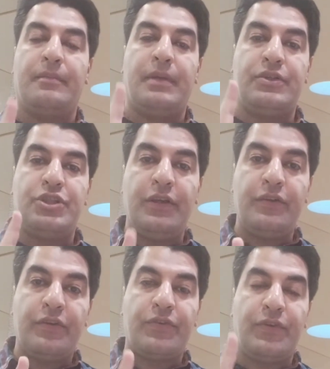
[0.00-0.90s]
And
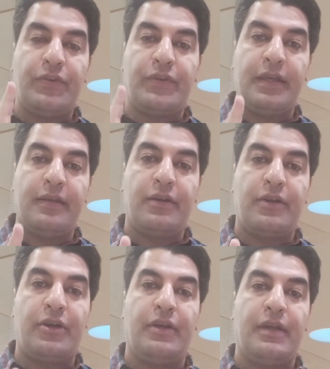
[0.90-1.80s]
Jesus is a
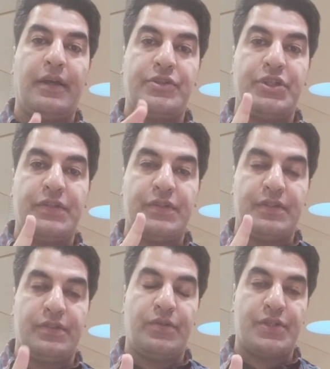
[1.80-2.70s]
healer, and Jesus
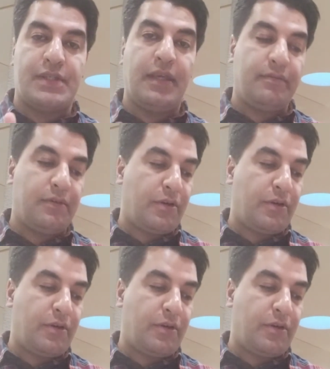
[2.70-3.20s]
is your Savior.